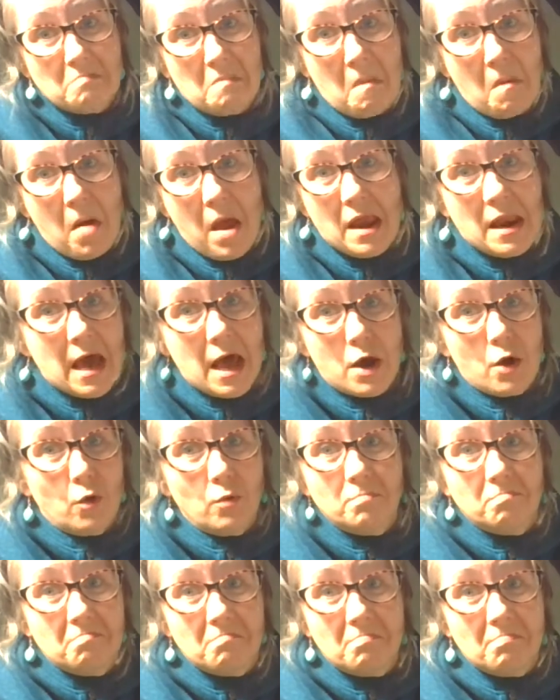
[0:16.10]
and I don't
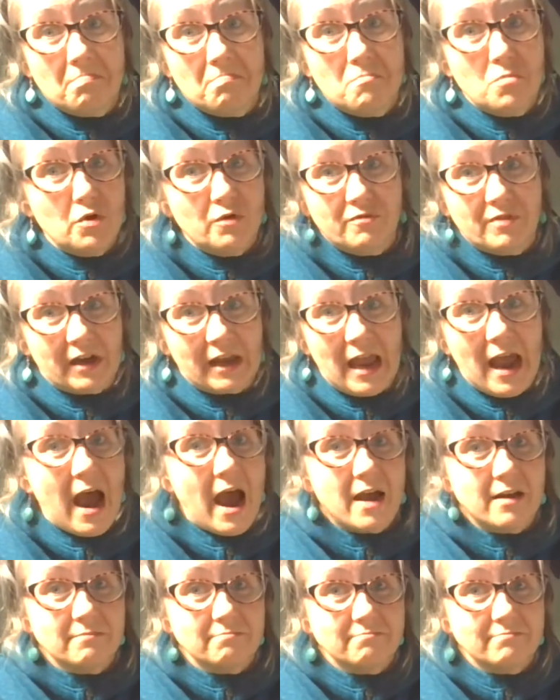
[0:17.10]
move a cat.
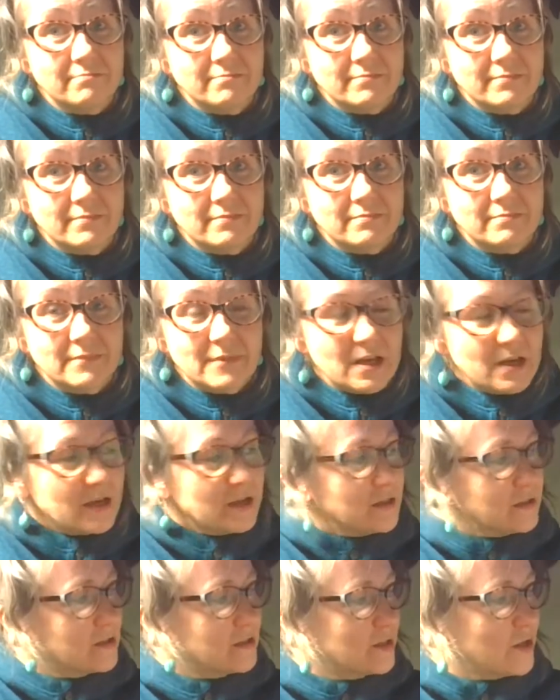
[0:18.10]

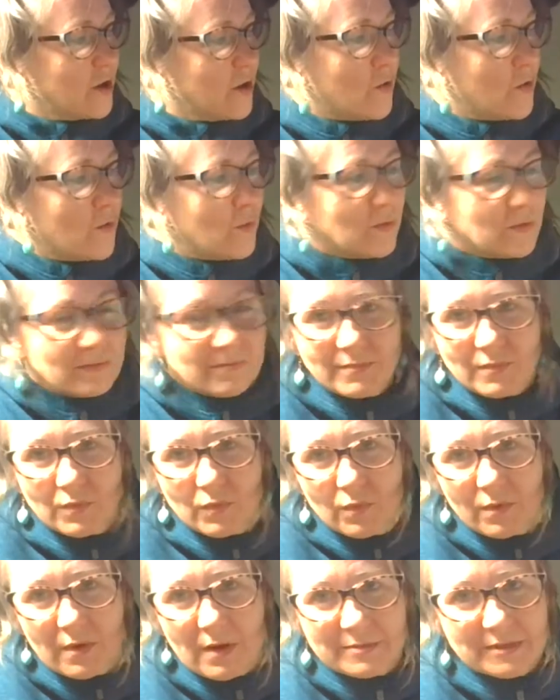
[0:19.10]
So
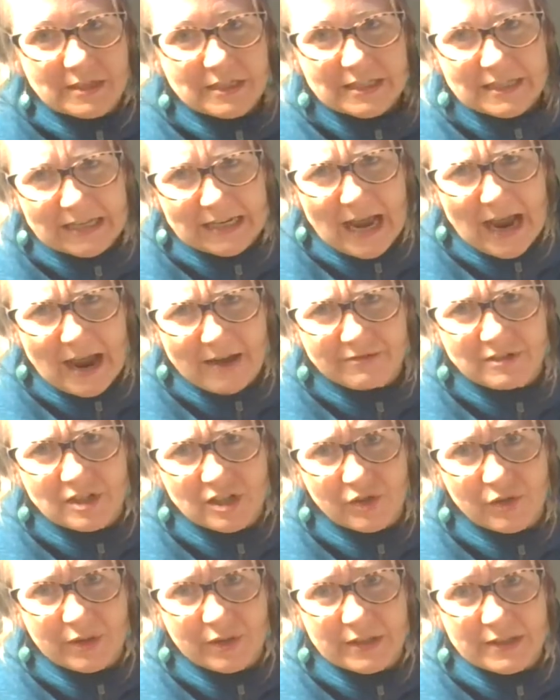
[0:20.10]
I'm just gonna have to
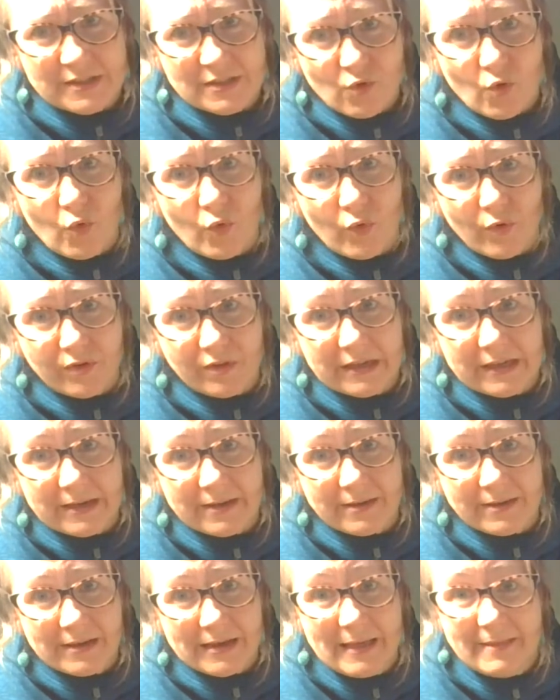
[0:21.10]
do this orally
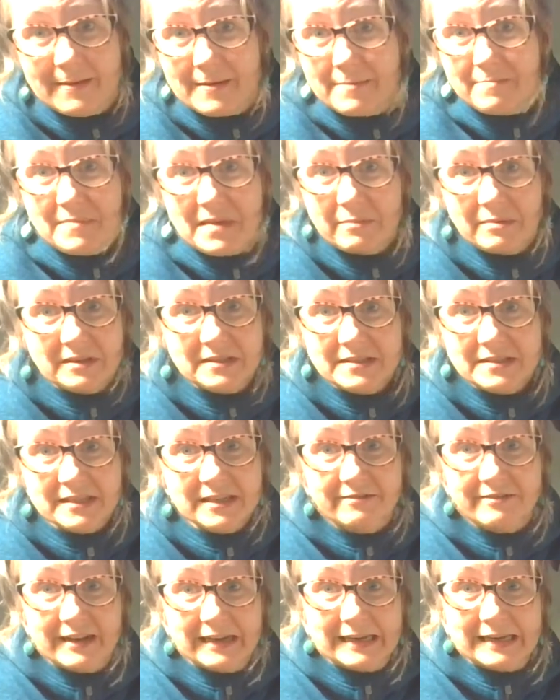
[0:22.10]
and then maybe see
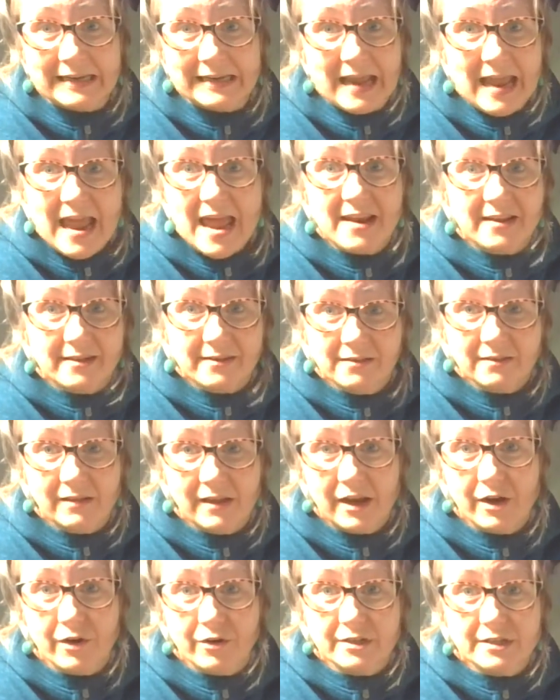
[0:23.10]
if I can edit
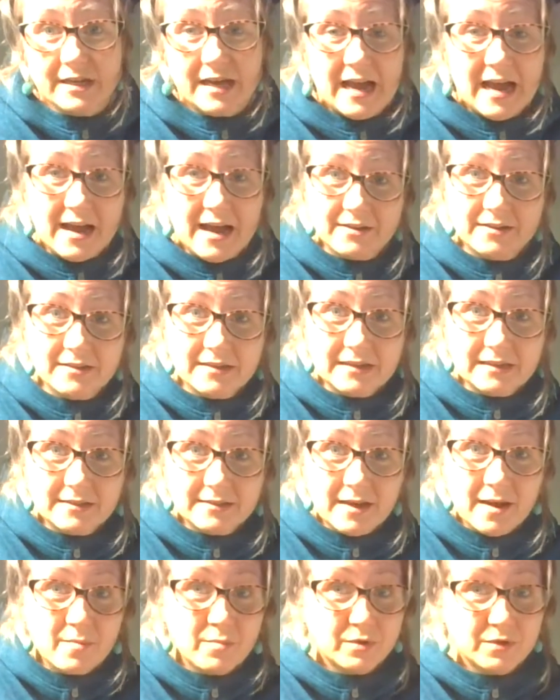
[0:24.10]
later to add
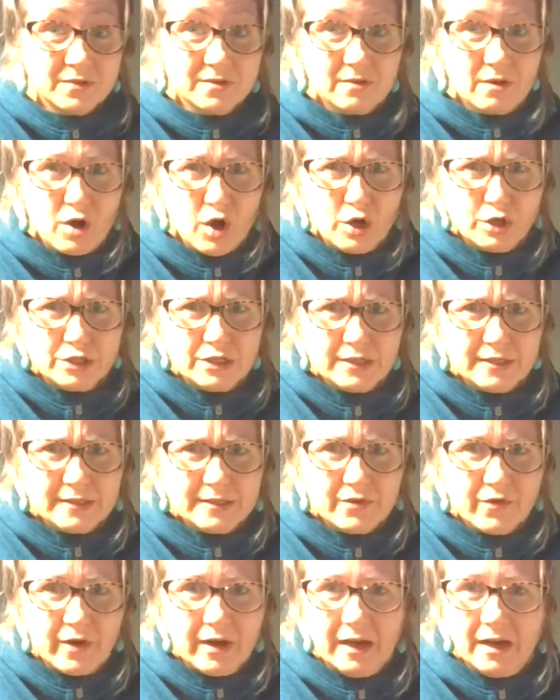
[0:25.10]
examples onto the
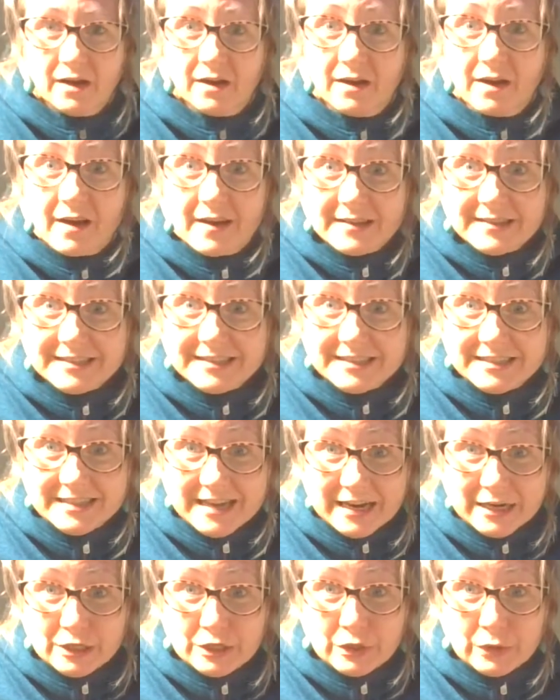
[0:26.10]
screen.
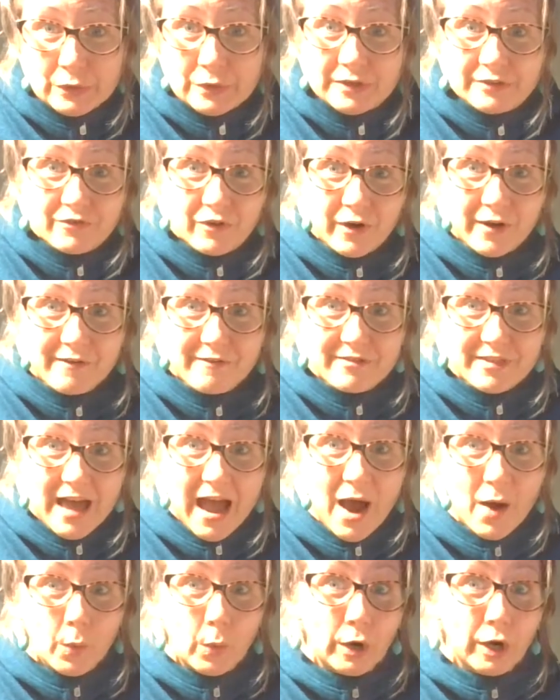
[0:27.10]
Stay tuned for if
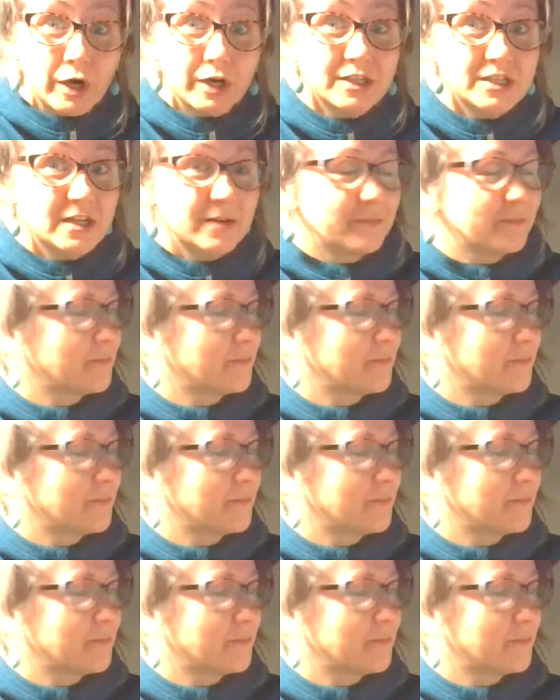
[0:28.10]
that worked.